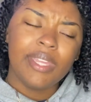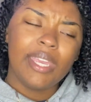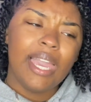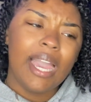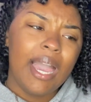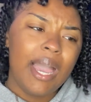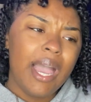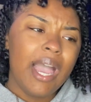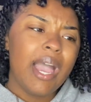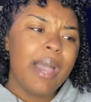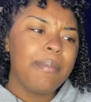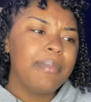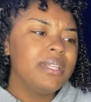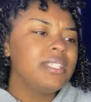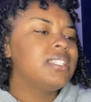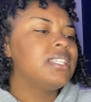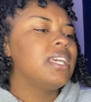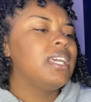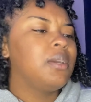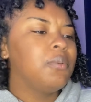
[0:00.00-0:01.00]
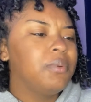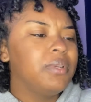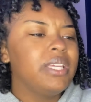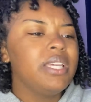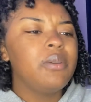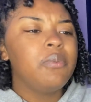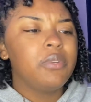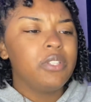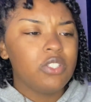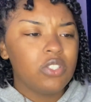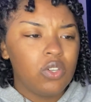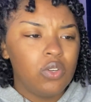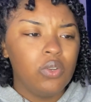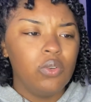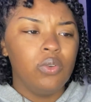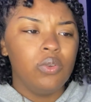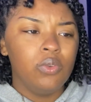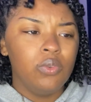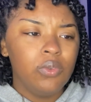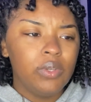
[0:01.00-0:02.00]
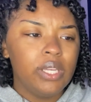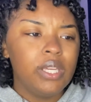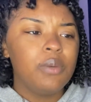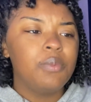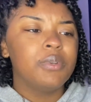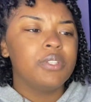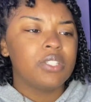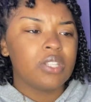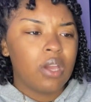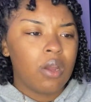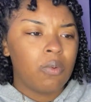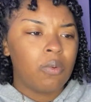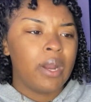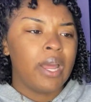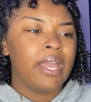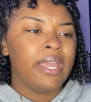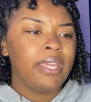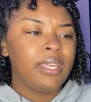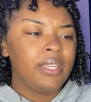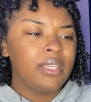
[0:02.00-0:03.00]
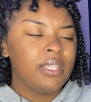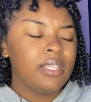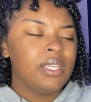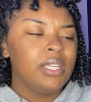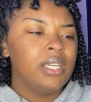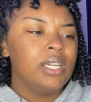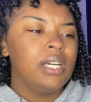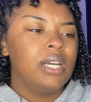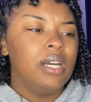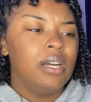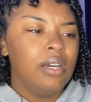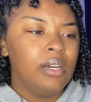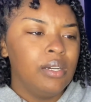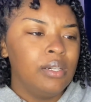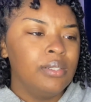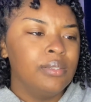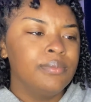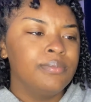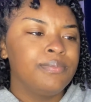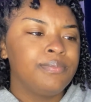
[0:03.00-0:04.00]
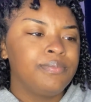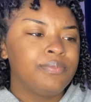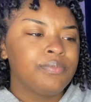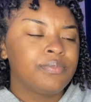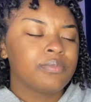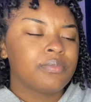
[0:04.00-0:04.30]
I, am gonna say it was cool. It was all right. Um,